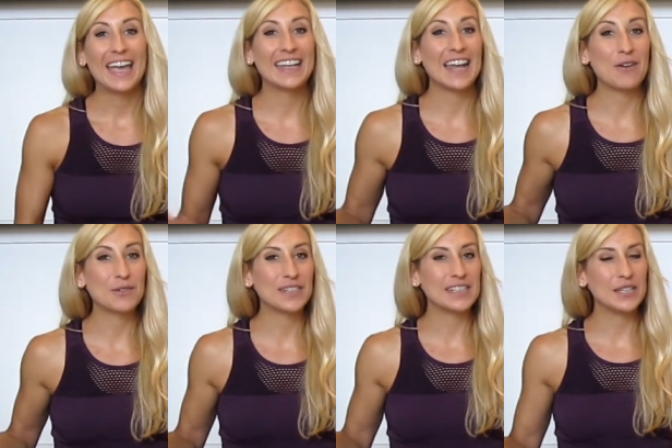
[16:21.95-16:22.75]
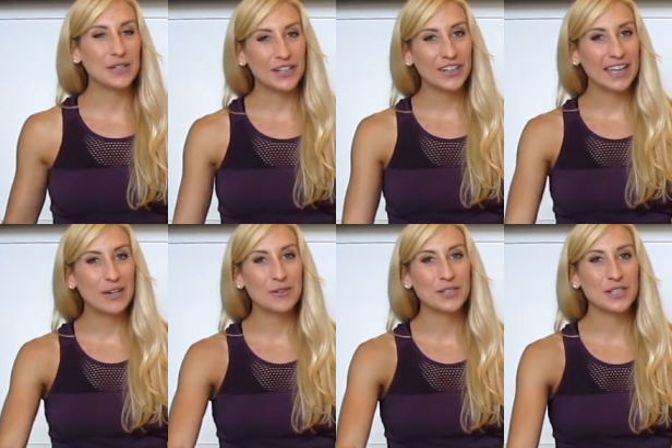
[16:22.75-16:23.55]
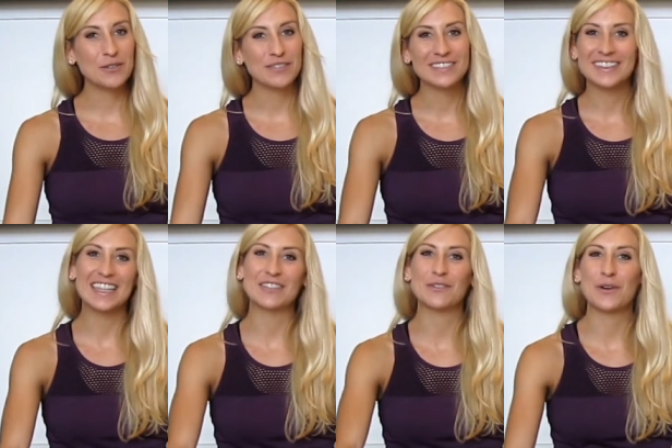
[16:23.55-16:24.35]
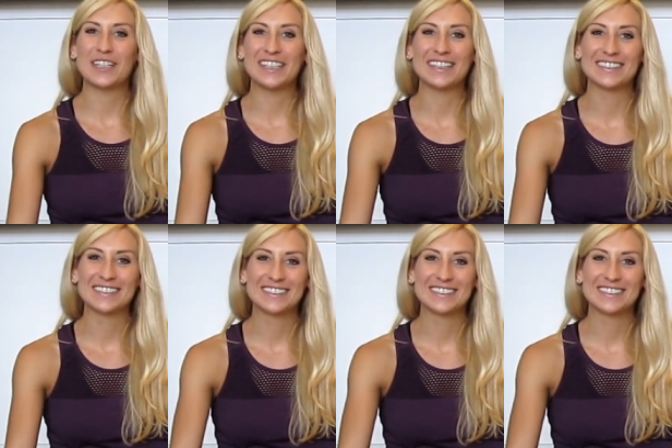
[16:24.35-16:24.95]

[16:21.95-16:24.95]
And I will see you here again real soon. Thanks for watching.